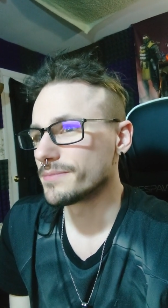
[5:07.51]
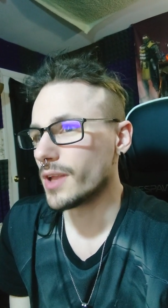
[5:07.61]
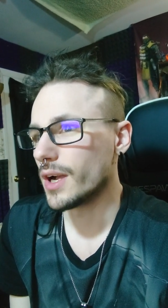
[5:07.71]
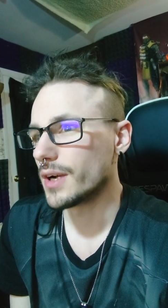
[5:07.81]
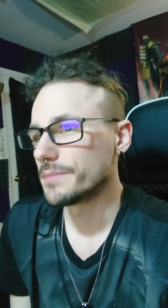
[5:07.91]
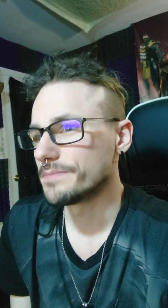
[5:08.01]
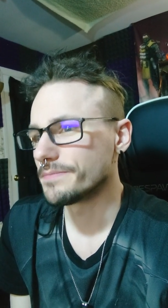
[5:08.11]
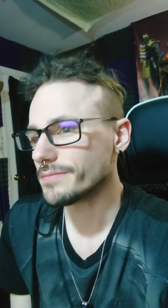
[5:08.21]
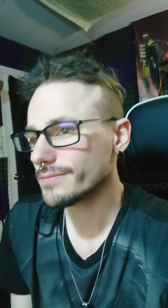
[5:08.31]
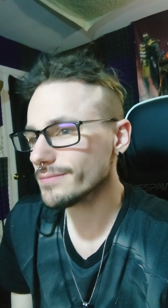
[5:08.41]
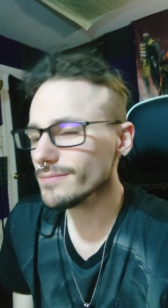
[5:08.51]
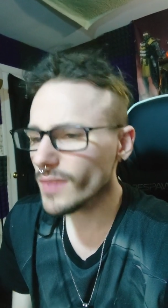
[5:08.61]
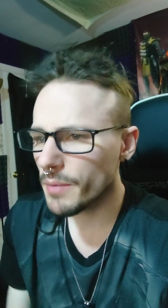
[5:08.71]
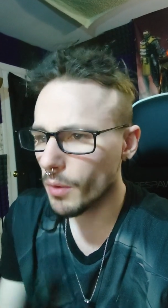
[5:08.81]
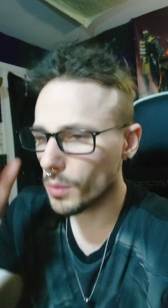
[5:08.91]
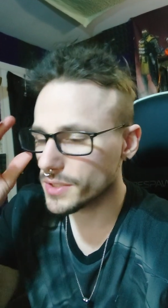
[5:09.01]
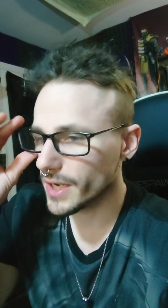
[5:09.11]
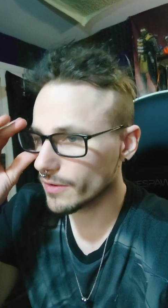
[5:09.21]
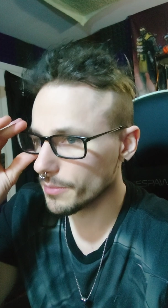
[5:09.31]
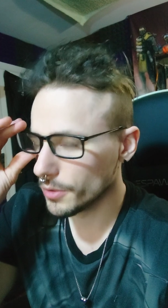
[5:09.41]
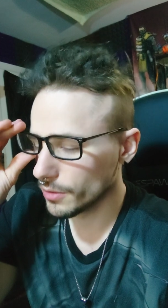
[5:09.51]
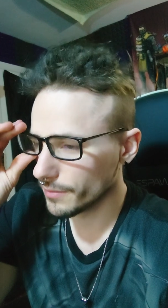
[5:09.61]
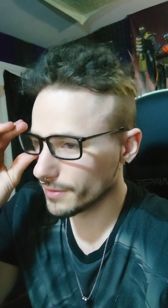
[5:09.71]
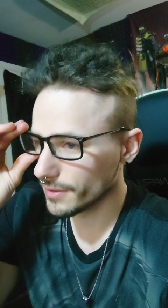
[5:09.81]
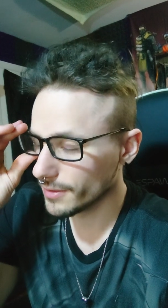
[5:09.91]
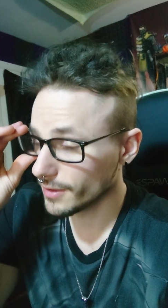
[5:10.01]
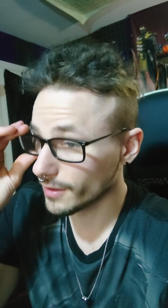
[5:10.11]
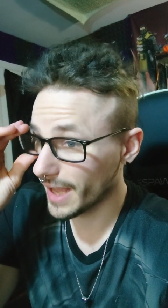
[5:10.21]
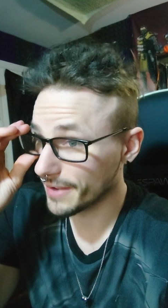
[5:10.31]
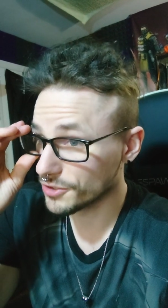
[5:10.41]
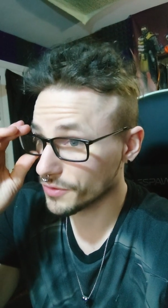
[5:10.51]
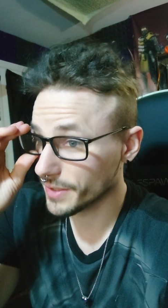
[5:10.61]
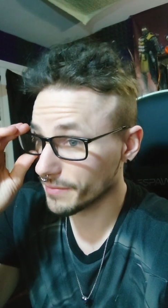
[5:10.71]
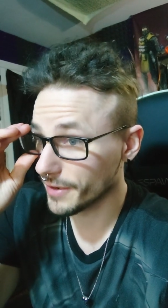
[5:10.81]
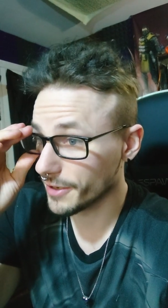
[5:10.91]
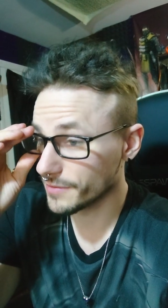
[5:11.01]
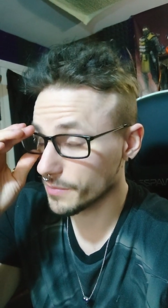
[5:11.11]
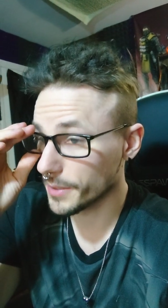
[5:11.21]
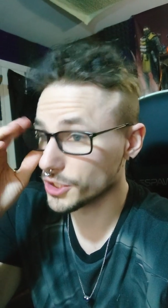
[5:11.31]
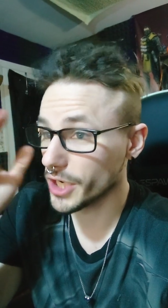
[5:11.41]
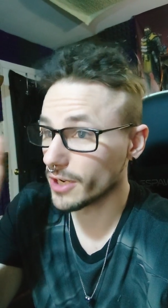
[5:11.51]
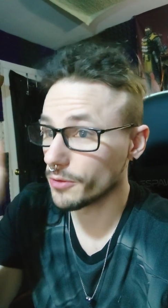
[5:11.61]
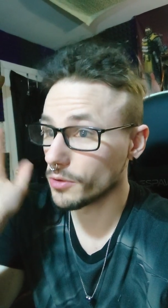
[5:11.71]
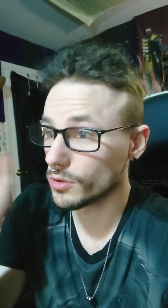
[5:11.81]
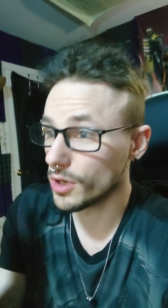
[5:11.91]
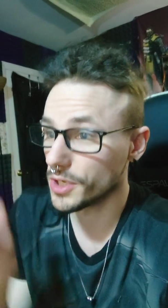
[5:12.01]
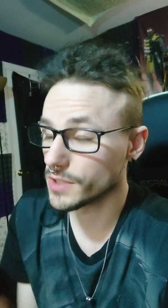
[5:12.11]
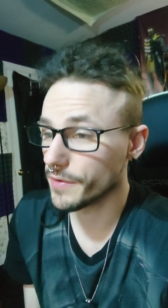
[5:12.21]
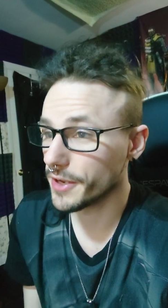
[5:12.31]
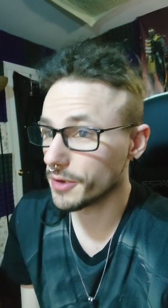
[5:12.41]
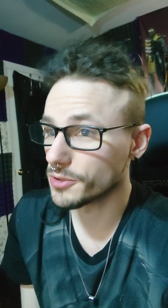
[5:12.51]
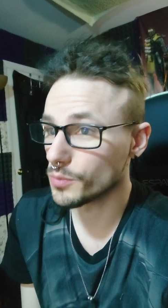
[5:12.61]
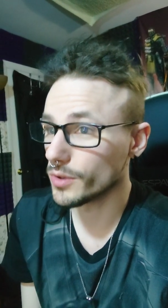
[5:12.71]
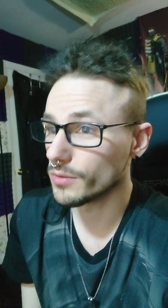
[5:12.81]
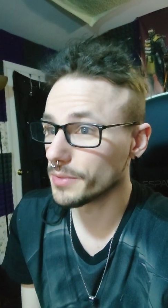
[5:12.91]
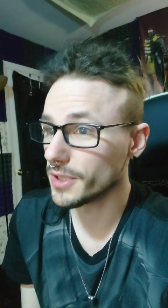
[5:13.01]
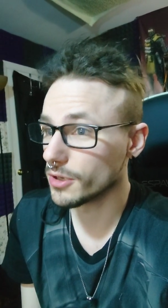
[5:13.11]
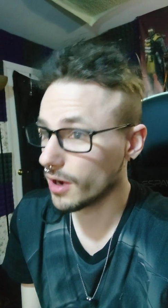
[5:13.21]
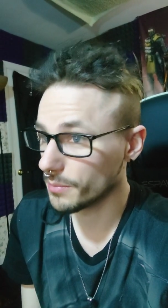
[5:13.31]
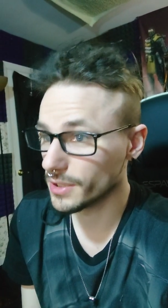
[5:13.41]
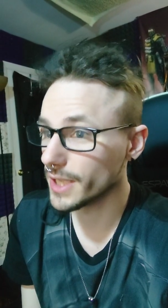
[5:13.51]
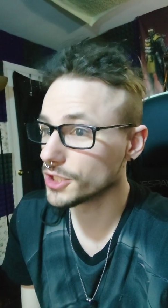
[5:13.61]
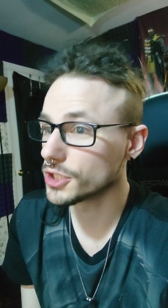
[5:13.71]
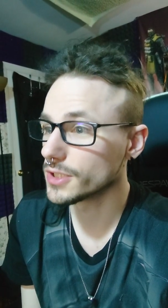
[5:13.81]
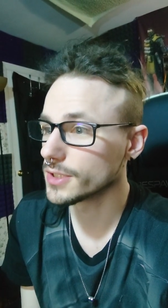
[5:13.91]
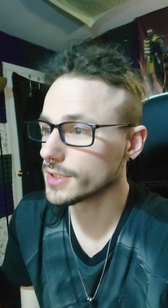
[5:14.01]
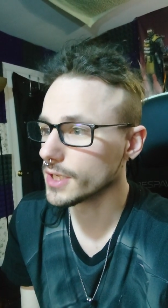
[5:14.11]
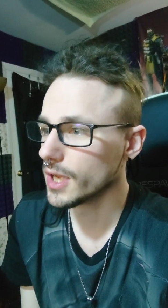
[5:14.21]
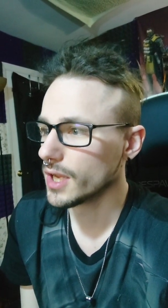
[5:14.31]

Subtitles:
But once I remove the live stream videos from my channel, the longest videos will be compilations,